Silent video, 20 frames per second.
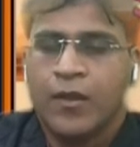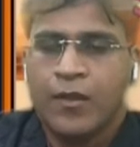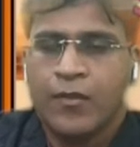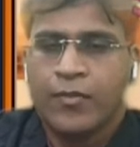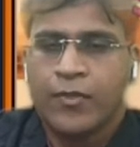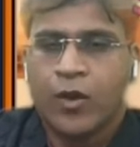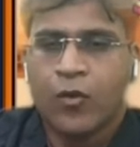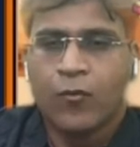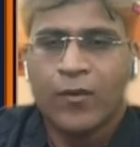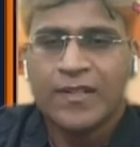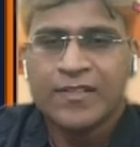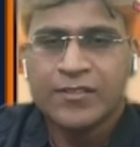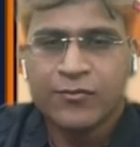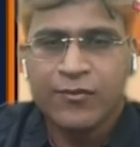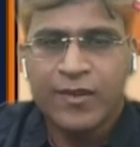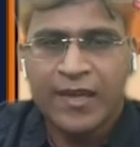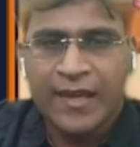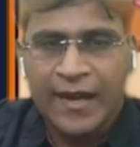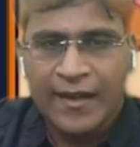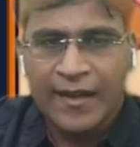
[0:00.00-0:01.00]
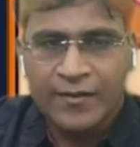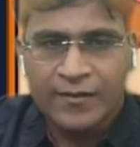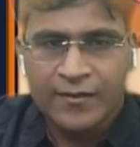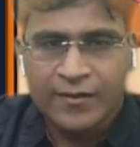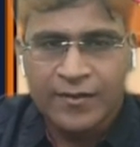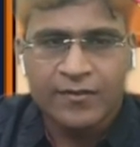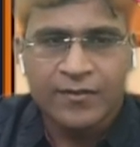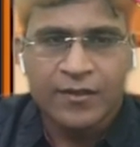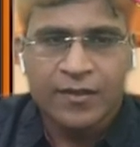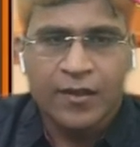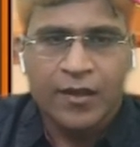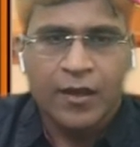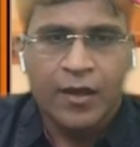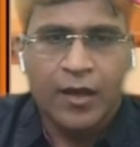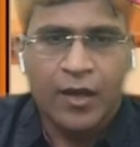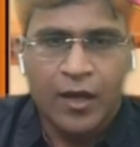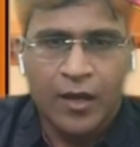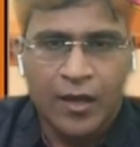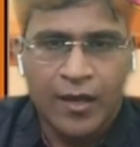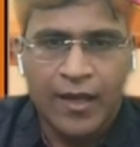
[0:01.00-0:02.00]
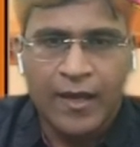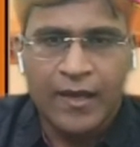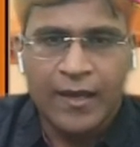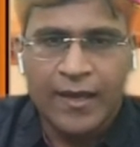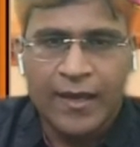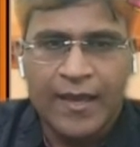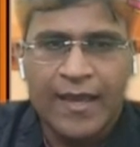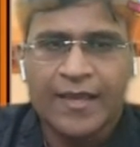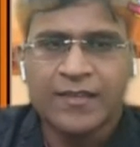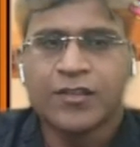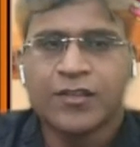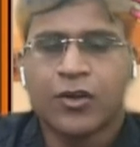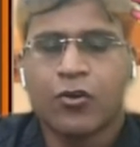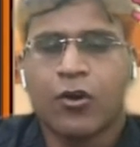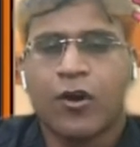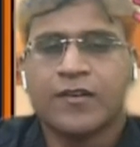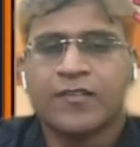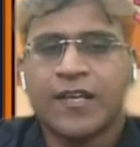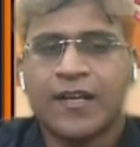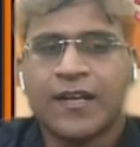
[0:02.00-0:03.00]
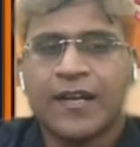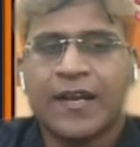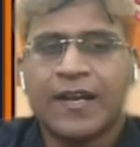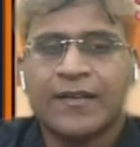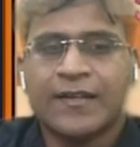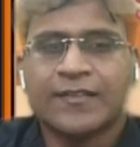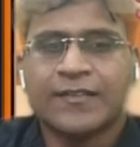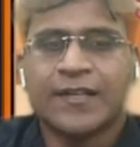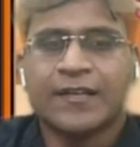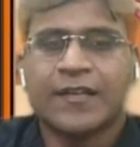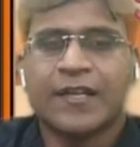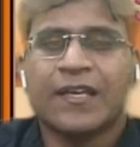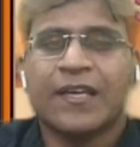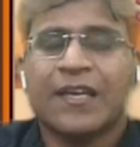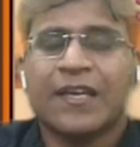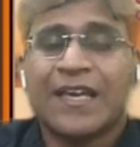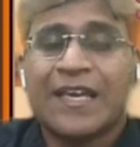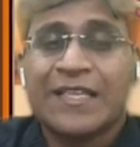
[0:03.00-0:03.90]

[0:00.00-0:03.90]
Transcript: Now once we get this, again as the chords are intersecting